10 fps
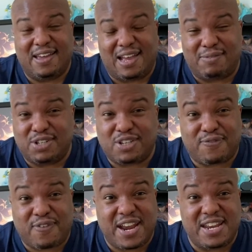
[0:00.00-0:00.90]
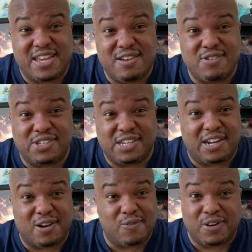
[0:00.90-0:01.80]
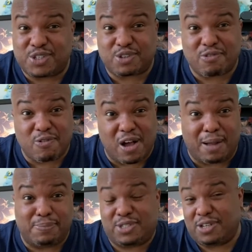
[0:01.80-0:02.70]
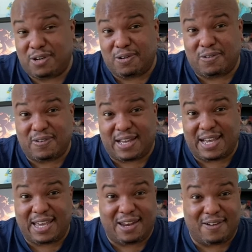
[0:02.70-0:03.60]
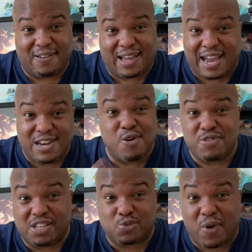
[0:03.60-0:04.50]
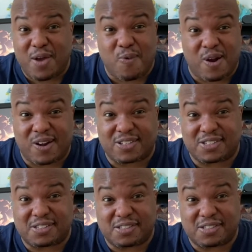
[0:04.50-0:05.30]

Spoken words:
I'm just afraid to use it, and I don't want to screw up. So, you know, I know this way works.